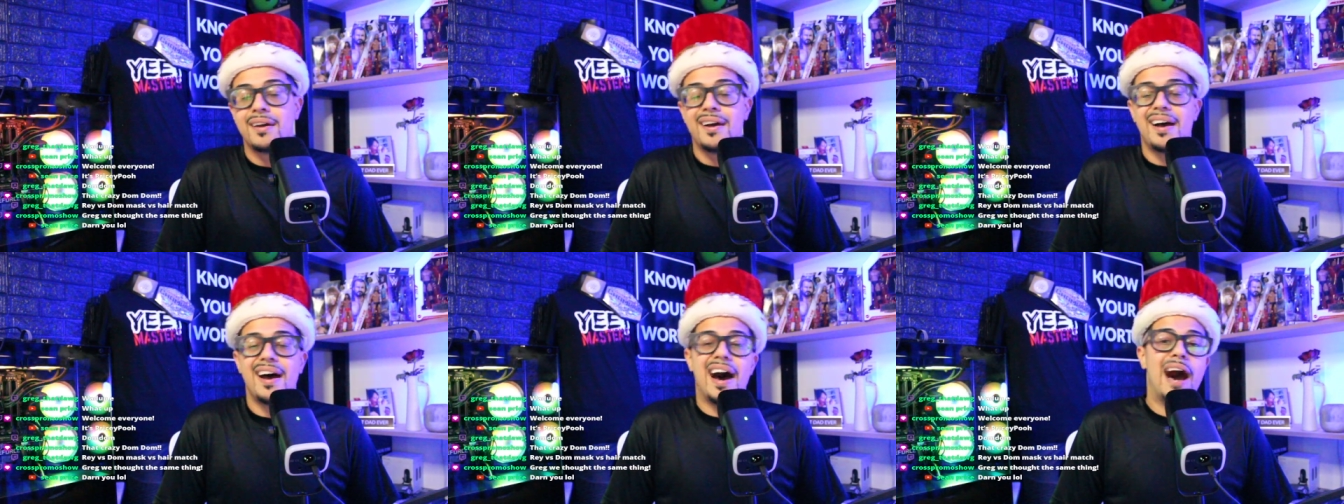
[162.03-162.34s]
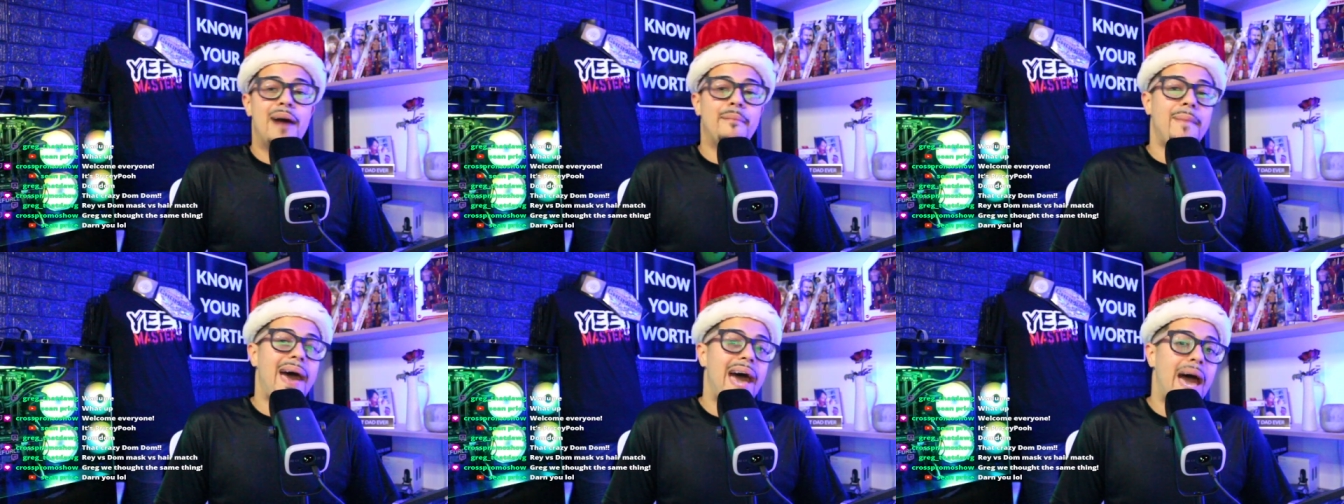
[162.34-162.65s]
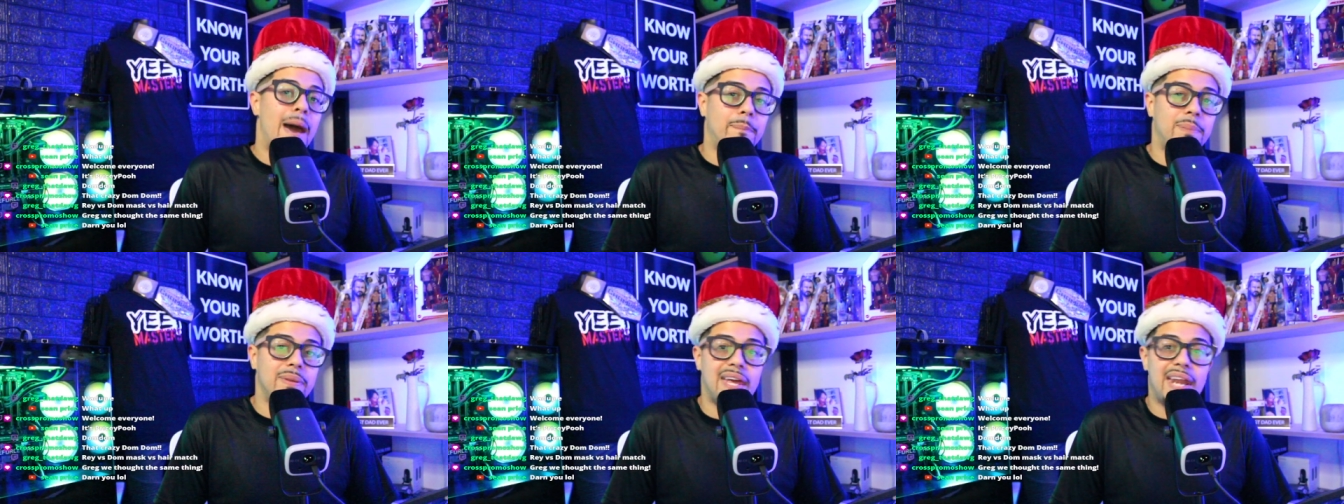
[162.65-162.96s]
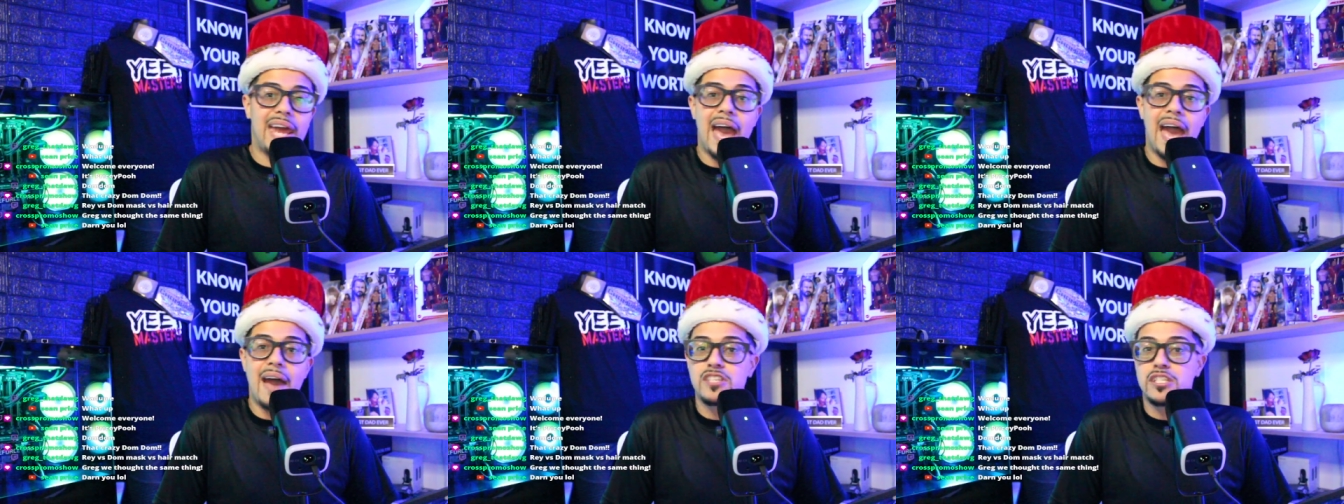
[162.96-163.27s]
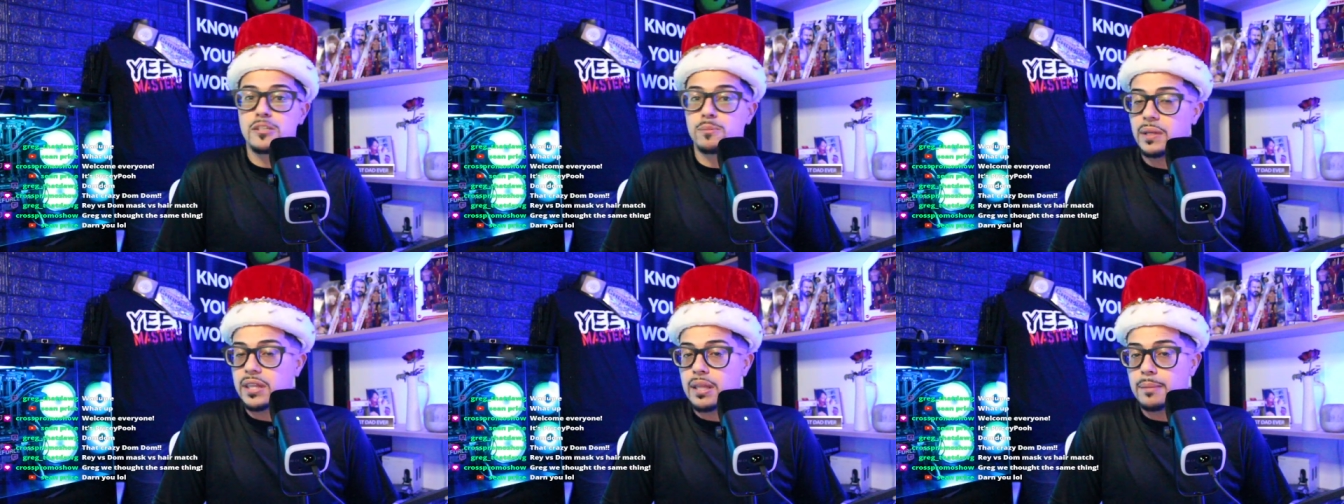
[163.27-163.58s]
I'm happy they haven't
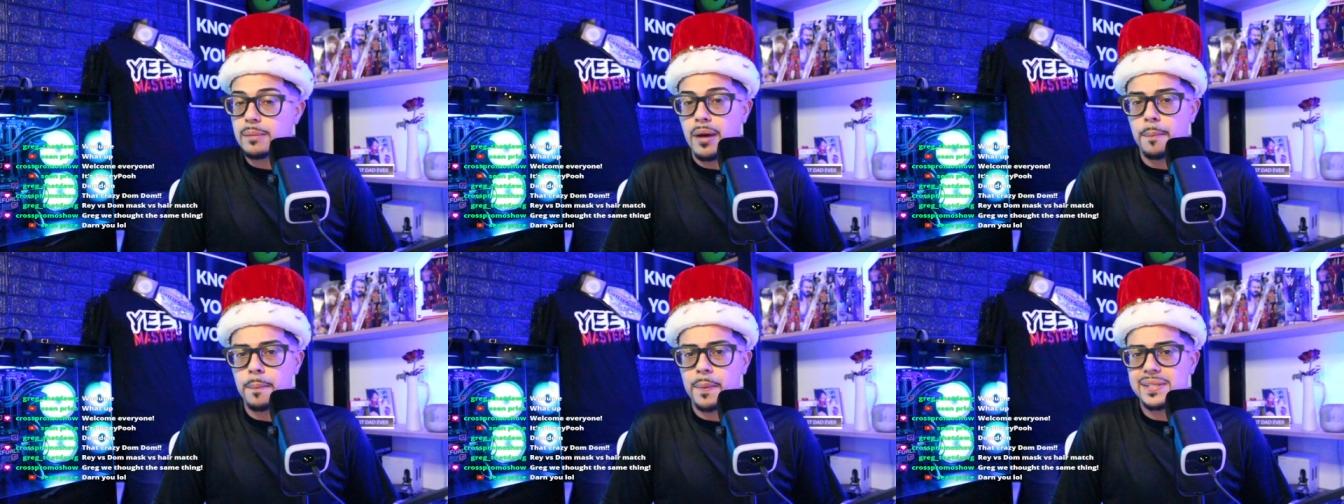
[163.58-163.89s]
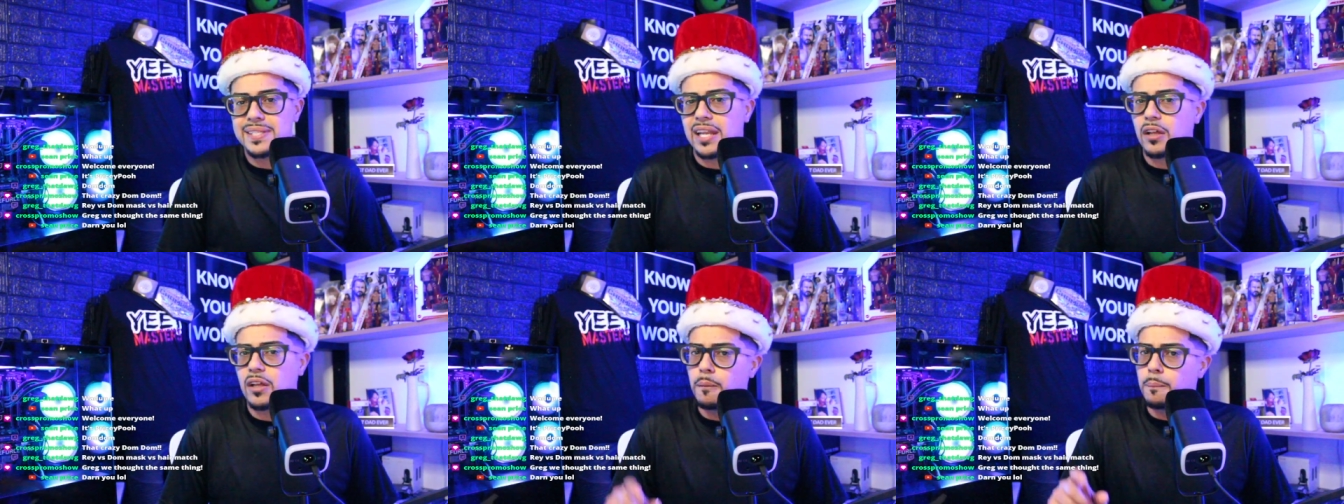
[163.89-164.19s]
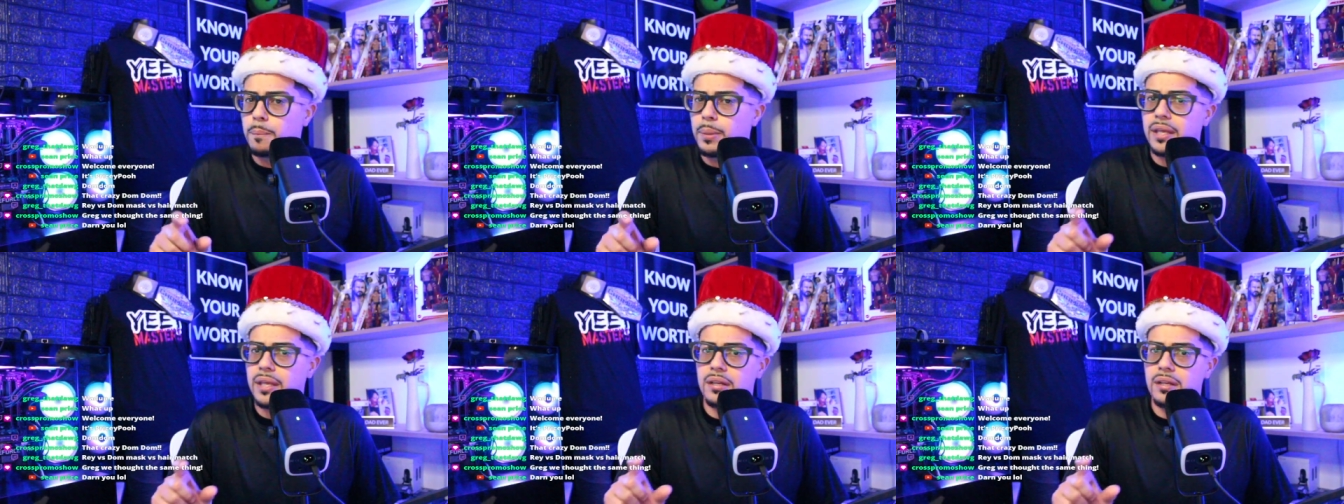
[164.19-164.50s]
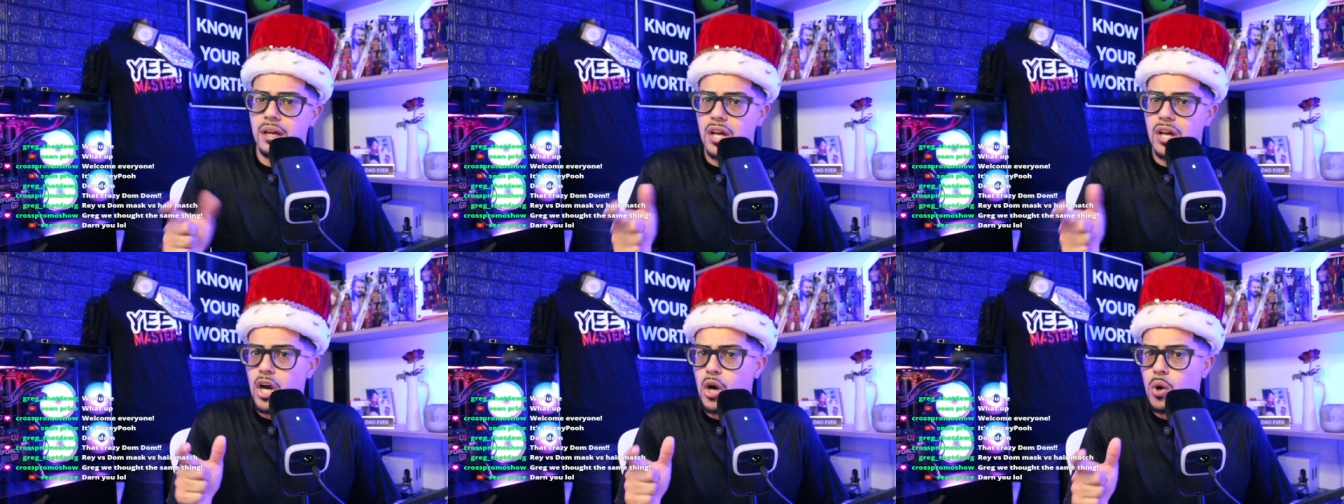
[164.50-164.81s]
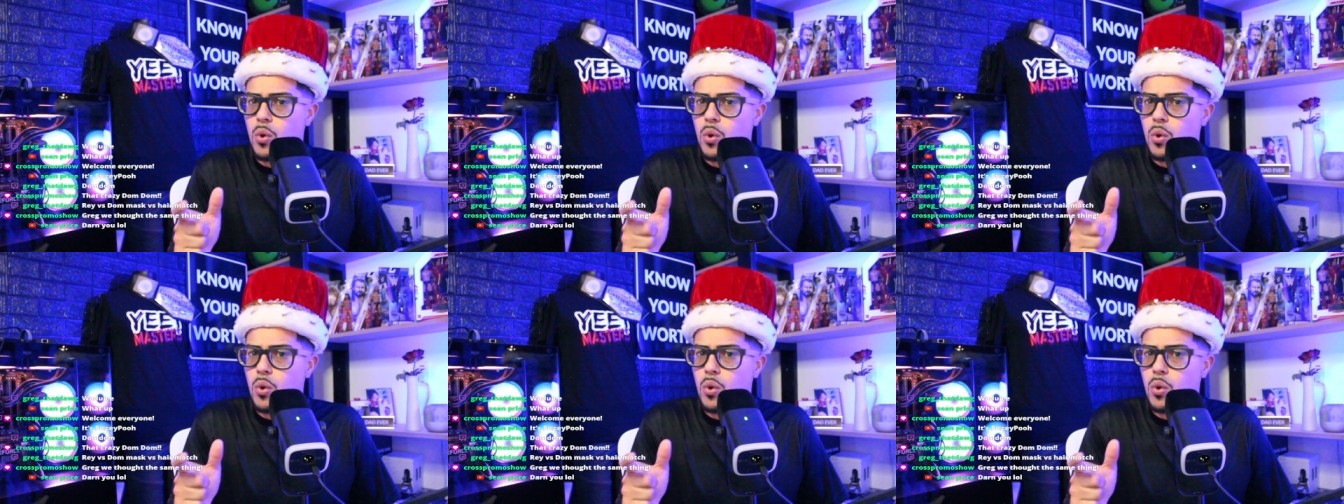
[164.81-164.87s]
split them up because a little bit ago,